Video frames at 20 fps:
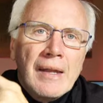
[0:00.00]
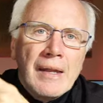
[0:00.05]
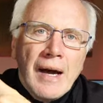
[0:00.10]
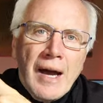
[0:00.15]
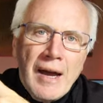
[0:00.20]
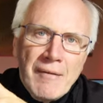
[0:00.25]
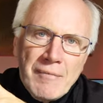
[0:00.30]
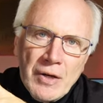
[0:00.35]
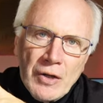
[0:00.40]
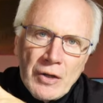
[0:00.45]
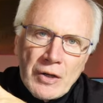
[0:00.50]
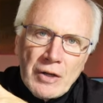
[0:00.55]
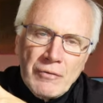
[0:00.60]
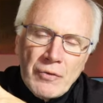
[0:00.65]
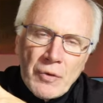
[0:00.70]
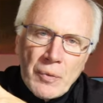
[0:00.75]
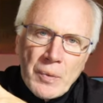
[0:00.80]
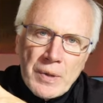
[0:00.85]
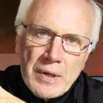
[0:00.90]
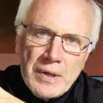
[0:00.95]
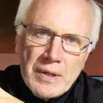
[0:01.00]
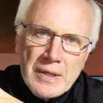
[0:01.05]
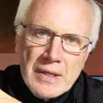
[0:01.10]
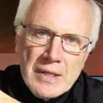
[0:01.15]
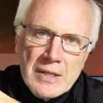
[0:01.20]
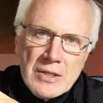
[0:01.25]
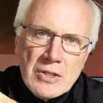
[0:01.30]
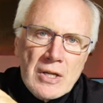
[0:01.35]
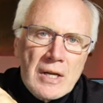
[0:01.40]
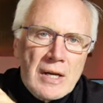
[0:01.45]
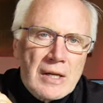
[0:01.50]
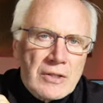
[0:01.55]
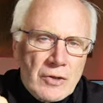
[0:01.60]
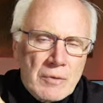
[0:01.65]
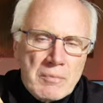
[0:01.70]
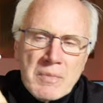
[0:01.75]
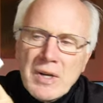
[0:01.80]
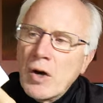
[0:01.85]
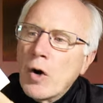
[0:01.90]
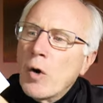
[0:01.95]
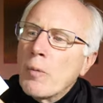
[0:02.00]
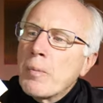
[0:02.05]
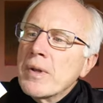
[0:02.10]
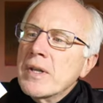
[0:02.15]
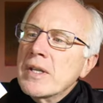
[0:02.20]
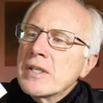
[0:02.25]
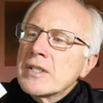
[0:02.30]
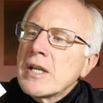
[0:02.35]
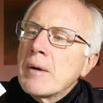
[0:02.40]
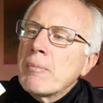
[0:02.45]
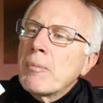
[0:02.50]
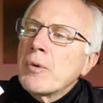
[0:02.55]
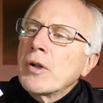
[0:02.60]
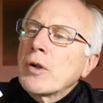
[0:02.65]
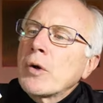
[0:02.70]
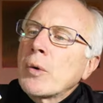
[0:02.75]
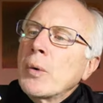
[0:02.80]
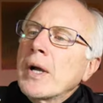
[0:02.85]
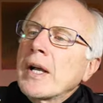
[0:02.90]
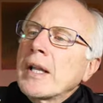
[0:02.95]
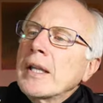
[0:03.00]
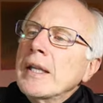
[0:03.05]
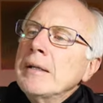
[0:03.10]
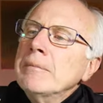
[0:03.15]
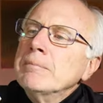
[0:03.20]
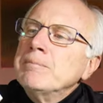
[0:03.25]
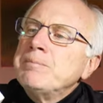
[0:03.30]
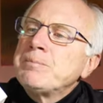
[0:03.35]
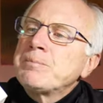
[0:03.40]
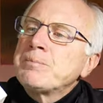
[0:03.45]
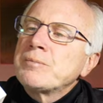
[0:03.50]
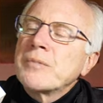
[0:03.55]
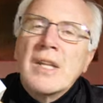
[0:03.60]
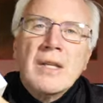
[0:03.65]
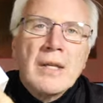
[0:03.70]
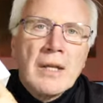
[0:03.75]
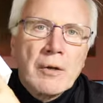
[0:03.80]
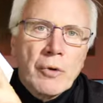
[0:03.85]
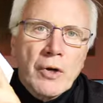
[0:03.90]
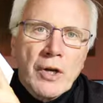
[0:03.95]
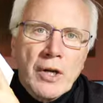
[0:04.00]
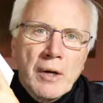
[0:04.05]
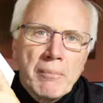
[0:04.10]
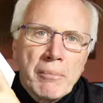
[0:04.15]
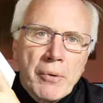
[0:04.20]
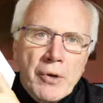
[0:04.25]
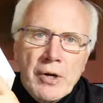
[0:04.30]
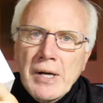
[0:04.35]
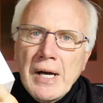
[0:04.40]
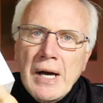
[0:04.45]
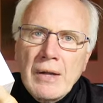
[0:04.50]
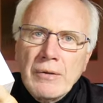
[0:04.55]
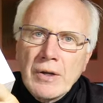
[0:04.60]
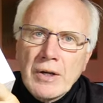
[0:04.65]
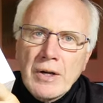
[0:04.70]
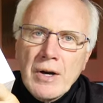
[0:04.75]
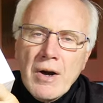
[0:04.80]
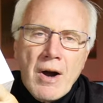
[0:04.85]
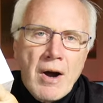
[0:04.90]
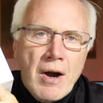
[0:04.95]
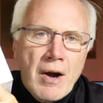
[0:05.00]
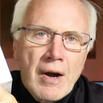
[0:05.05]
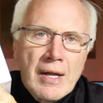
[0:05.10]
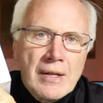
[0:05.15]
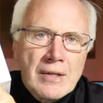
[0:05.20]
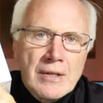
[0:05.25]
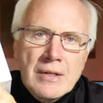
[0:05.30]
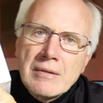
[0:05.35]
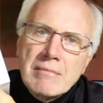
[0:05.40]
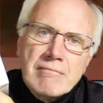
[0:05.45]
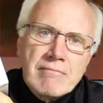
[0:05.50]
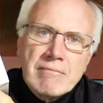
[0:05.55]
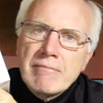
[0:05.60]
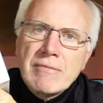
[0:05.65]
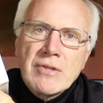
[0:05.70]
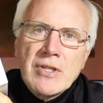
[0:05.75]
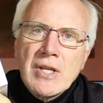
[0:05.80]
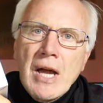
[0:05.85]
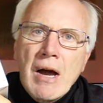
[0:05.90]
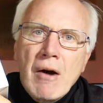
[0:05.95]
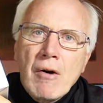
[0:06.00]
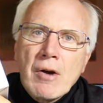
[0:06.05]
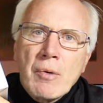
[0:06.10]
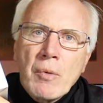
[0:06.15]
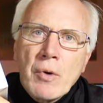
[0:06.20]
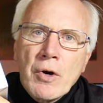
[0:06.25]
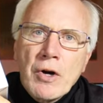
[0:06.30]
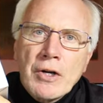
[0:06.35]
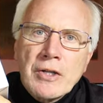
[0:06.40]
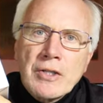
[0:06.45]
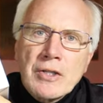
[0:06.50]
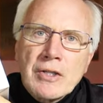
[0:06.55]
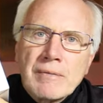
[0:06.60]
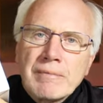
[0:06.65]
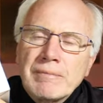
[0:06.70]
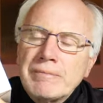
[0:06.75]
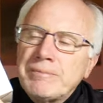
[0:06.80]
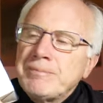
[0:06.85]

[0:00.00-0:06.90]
I've been looking for one of these. So I'm going to open this up real quickly, and then we're going to put it out in the car and see how it works.